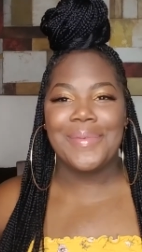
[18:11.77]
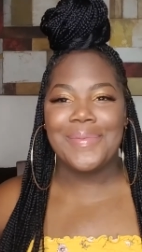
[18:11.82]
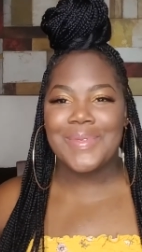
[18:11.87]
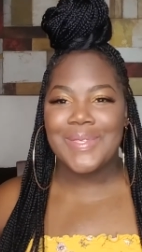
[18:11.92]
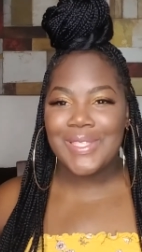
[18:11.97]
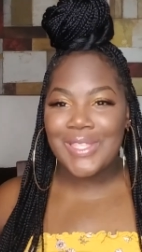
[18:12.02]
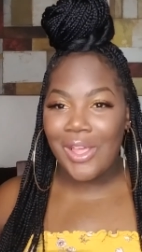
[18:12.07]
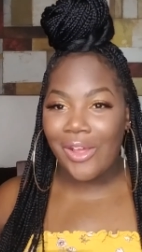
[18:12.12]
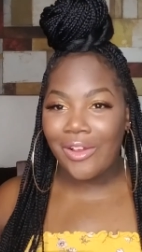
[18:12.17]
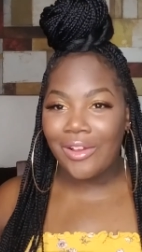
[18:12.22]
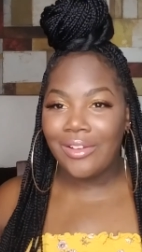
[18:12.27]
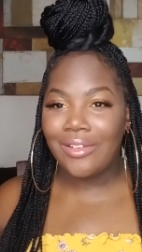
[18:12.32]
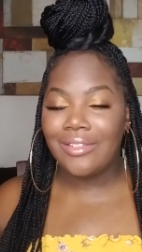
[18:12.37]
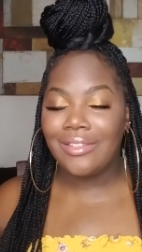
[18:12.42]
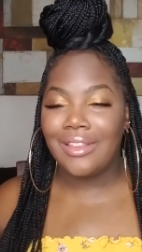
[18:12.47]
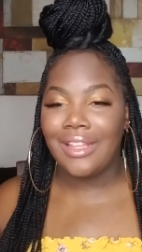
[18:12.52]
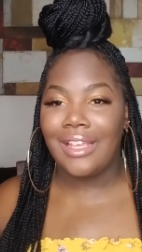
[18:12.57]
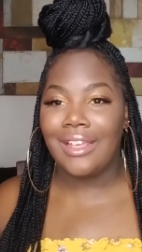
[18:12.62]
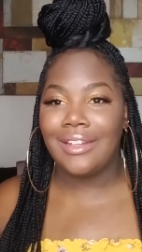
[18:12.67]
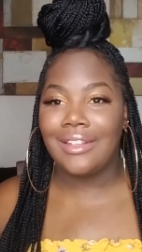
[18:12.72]

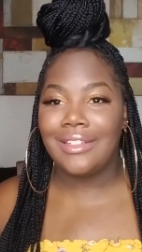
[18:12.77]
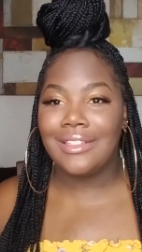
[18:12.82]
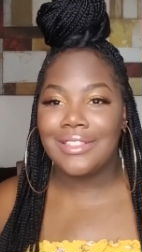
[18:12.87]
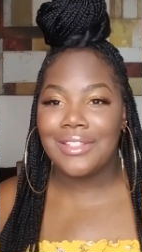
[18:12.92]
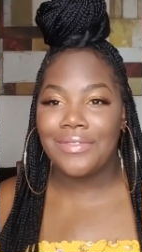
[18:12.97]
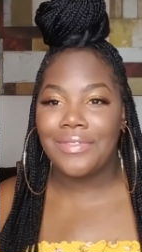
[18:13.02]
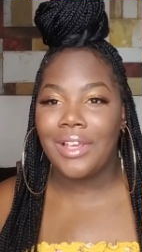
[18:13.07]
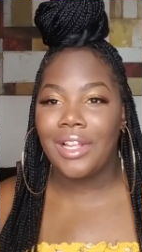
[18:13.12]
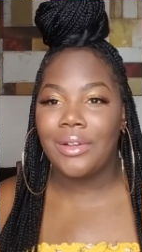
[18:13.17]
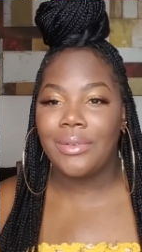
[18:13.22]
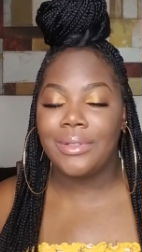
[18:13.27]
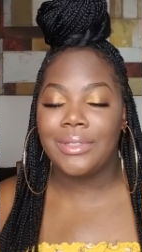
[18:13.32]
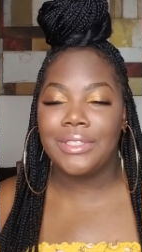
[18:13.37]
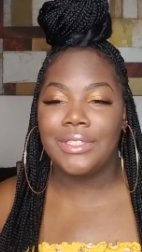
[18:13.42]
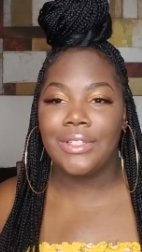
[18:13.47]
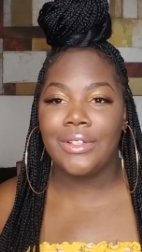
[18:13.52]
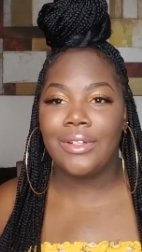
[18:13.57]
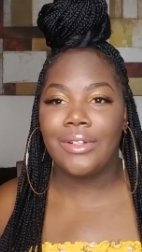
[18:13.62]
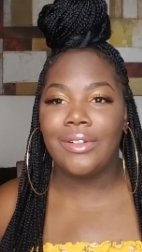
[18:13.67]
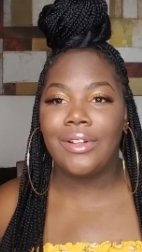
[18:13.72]
So that is the final
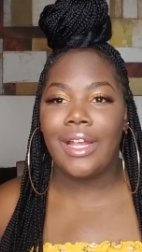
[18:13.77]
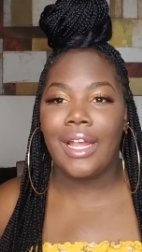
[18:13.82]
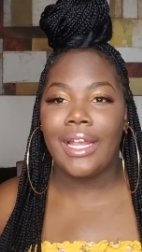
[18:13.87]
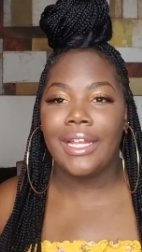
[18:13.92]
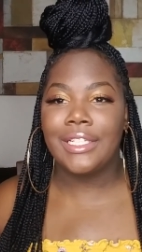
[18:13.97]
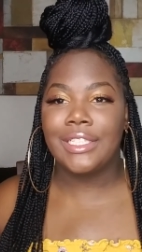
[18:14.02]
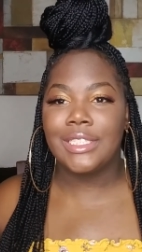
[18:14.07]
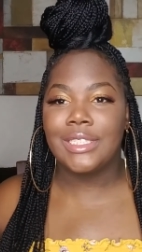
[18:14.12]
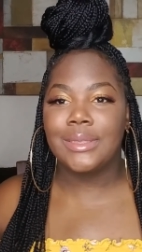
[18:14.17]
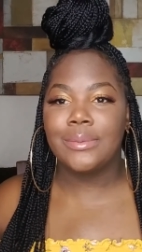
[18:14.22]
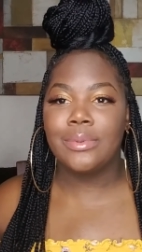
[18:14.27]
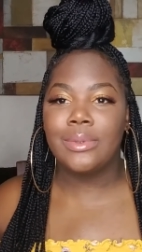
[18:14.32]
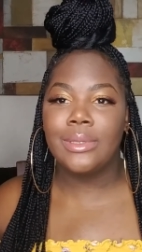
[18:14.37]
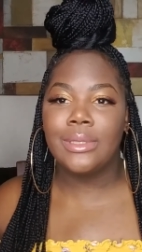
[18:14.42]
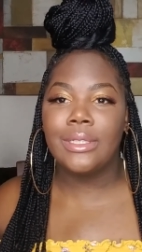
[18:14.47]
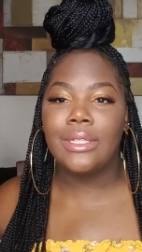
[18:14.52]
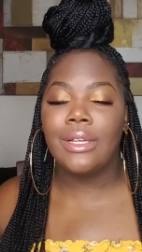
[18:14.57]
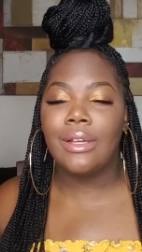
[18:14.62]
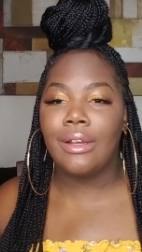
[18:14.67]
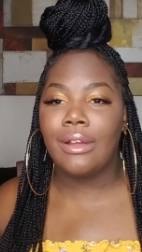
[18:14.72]
result. I just
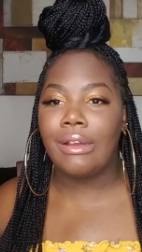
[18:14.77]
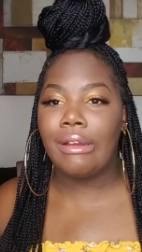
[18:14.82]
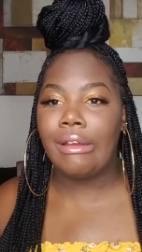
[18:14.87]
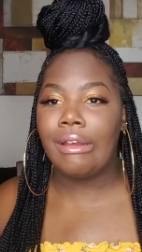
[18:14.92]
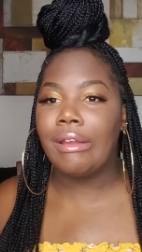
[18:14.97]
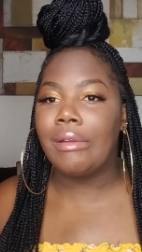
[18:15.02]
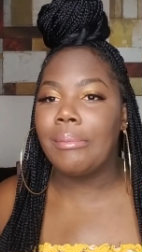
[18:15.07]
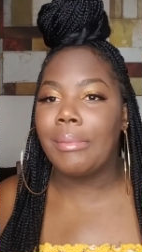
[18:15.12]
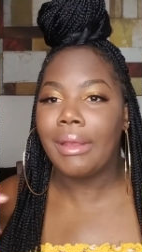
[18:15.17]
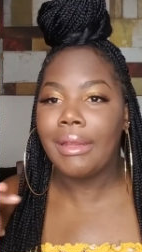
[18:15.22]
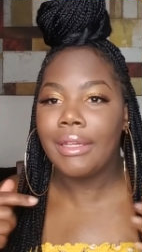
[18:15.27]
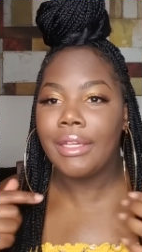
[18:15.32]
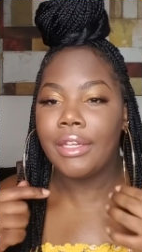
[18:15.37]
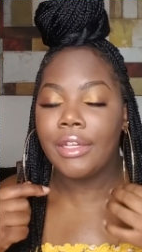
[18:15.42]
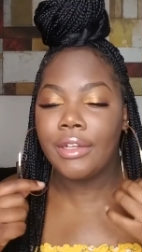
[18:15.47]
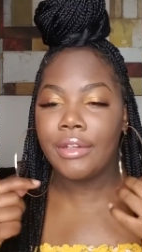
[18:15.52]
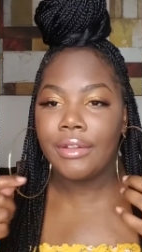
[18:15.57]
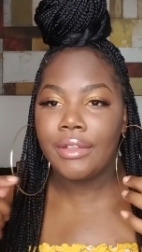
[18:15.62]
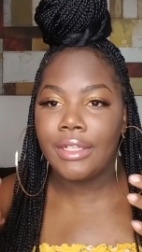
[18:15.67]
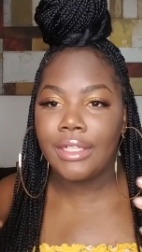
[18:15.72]
put on my
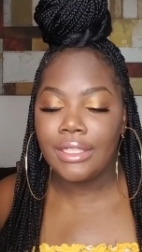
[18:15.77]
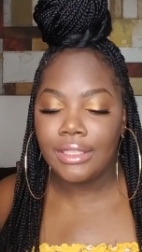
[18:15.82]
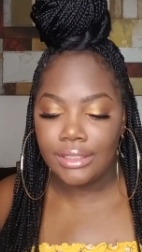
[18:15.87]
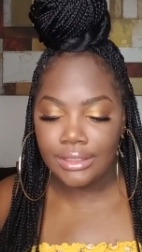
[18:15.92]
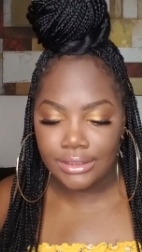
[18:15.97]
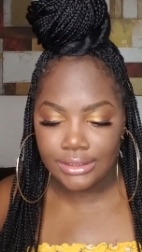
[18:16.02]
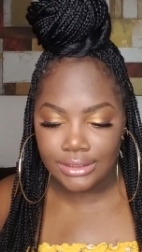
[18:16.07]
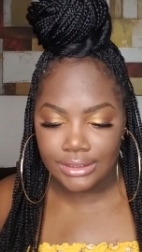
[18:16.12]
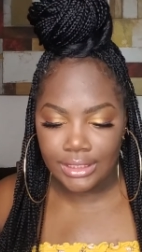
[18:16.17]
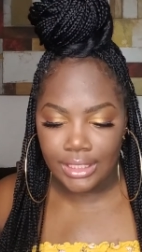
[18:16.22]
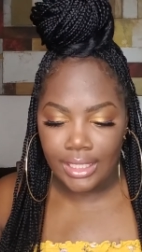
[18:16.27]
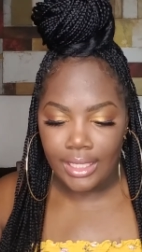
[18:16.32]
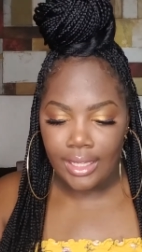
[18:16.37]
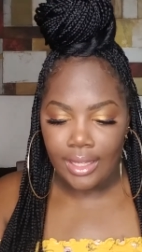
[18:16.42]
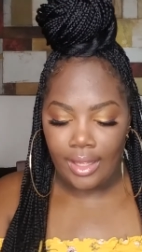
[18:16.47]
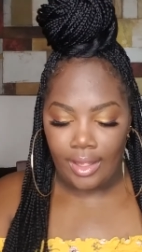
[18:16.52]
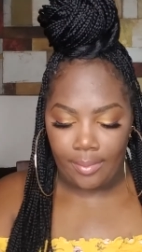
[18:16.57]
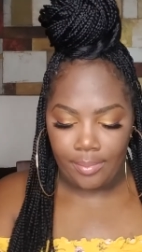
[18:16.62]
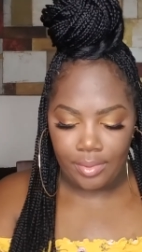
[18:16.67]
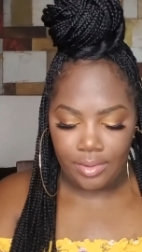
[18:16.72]
earrings,
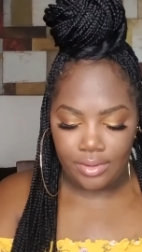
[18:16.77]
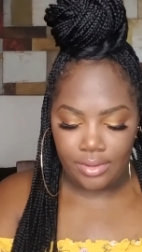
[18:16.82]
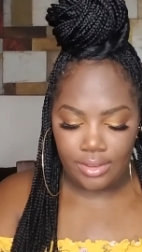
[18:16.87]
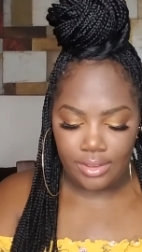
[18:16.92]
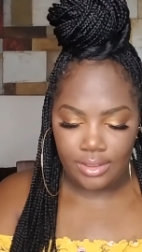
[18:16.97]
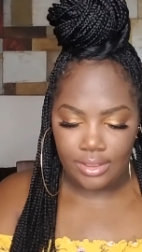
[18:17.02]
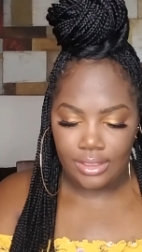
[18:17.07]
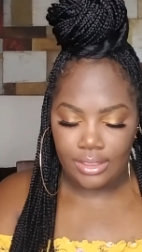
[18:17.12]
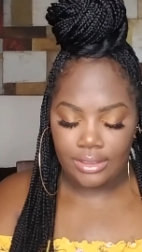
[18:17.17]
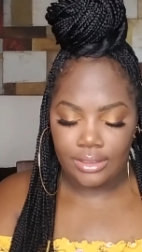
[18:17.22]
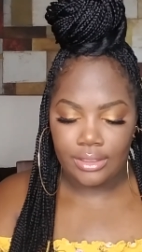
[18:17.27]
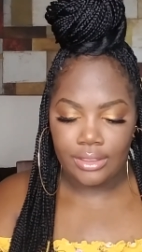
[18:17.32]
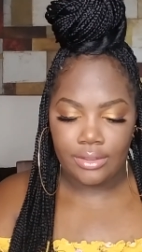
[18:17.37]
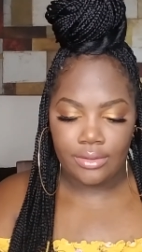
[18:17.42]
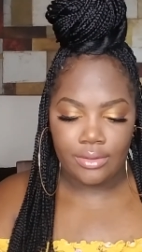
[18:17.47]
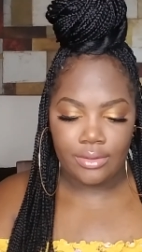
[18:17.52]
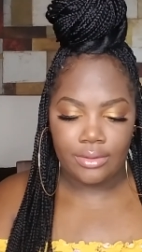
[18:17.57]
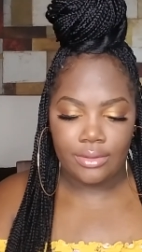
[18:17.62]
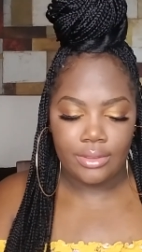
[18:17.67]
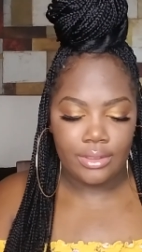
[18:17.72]
I put on a
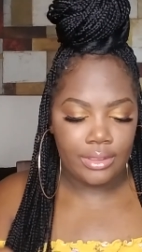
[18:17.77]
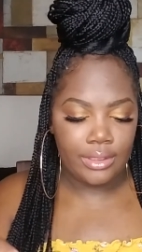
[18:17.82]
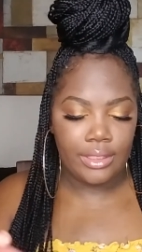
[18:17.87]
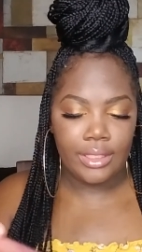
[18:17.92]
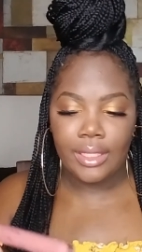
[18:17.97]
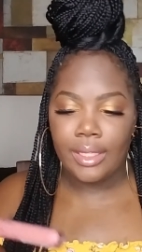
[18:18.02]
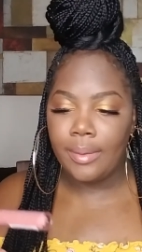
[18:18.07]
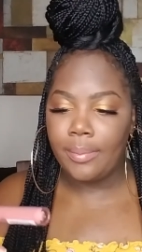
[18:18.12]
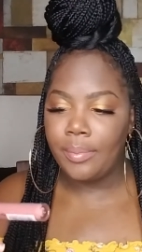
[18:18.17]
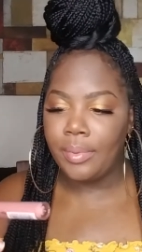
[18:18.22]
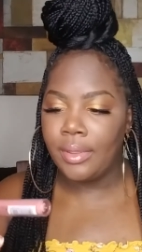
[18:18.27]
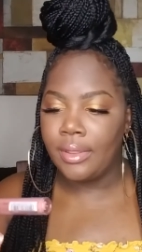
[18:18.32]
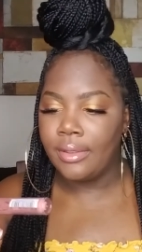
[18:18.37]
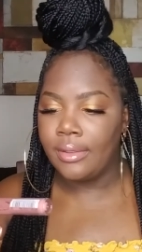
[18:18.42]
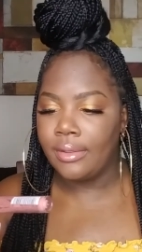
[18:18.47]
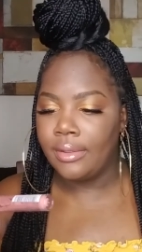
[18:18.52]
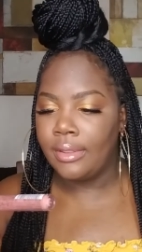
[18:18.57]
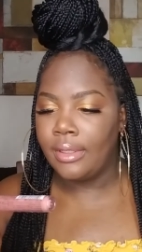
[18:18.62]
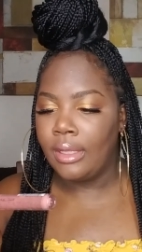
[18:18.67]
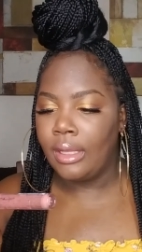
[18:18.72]
little lip,
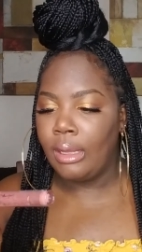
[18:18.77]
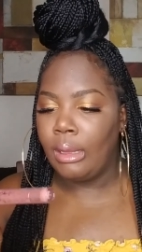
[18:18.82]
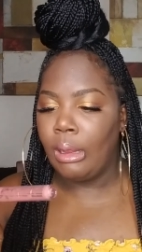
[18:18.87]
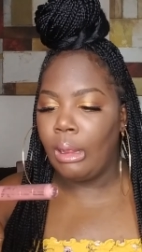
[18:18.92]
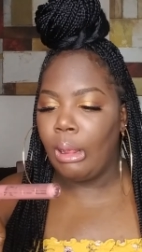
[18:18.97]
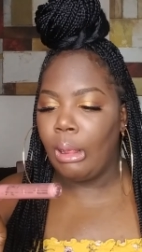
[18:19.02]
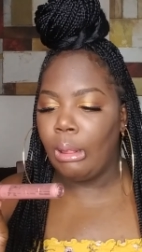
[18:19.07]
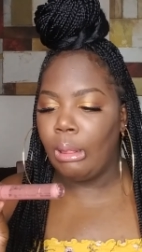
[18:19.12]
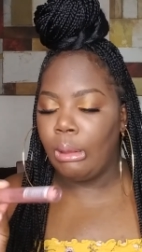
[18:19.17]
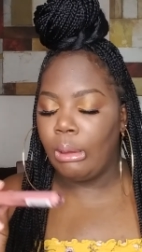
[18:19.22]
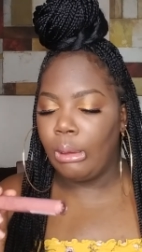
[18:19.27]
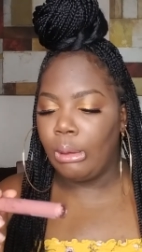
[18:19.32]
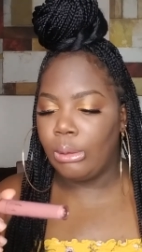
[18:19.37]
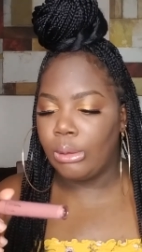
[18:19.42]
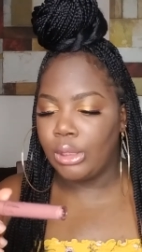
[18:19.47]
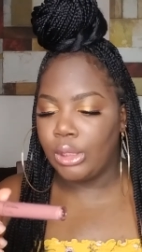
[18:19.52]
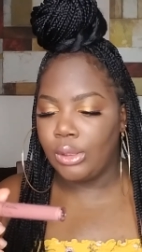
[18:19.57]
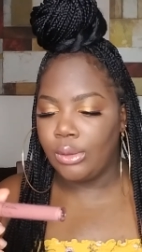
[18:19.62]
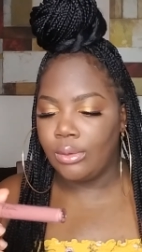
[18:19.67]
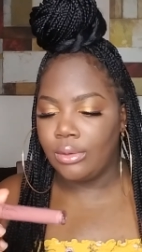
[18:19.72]
a little
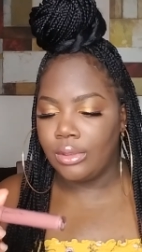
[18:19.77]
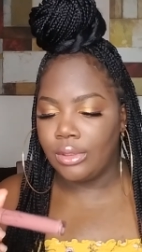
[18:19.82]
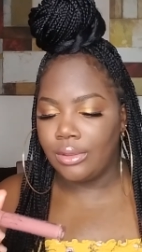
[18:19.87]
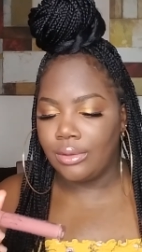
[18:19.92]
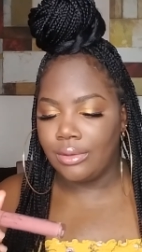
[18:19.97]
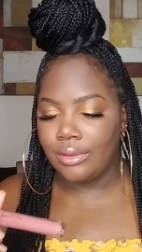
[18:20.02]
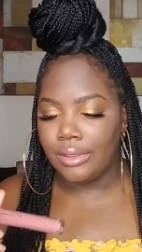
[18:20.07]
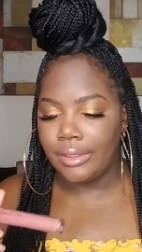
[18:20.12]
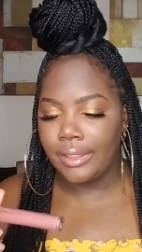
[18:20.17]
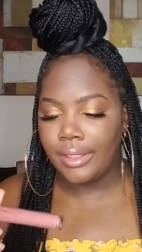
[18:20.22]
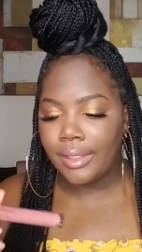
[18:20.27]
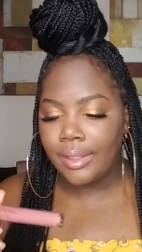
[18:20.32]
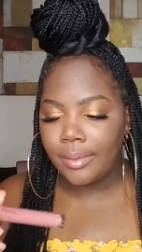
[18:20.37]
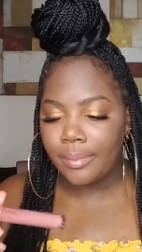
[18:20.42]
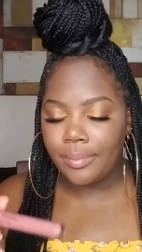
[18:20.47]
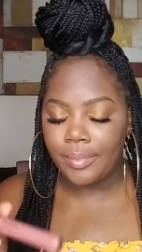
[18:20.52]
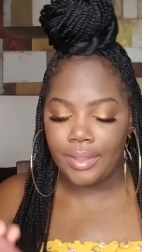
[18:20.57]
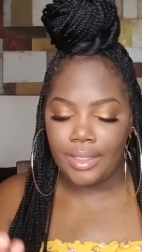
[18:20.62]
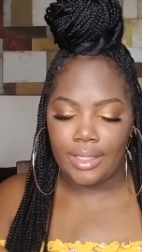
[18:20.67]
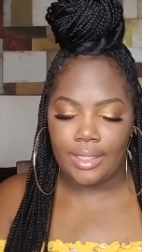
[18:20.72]
cute little lip.